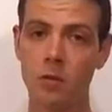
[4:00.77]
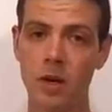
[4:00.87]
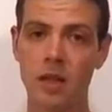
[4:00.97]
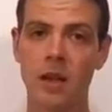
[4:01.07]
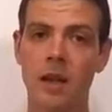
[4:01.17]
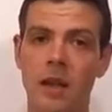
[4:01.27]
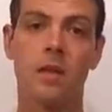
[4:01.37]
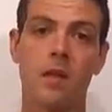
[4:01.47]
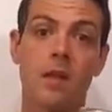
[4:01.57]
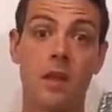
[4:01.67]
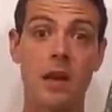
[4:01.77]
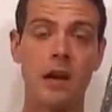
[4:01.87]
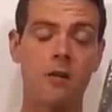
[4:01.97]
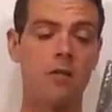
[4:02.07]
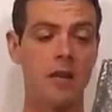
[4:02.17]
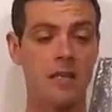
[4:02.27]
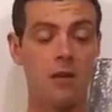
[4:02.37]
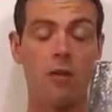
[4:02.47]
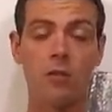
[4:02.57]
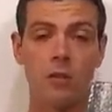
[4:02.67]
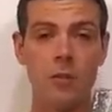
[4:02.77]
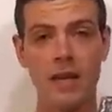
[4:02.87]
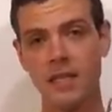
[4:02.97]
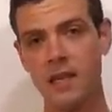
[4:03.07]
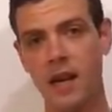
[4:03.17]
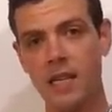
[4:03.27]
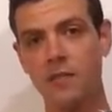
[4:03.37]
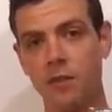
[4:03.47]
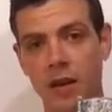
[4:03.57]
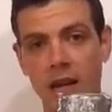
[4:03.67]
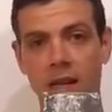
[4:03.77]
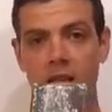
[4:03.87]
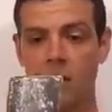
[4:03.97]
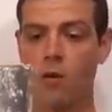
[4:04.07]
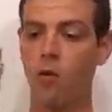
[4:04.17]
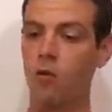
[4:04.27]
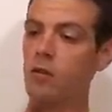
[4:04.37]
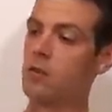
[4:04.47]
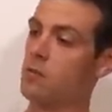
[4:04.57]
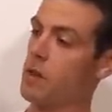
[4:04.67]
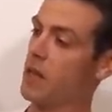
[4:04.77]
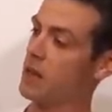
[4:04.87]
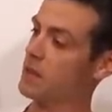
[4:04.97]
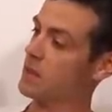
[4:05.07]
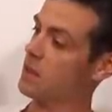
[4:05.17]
with. The narrowness also makes it nice for getting into corners because,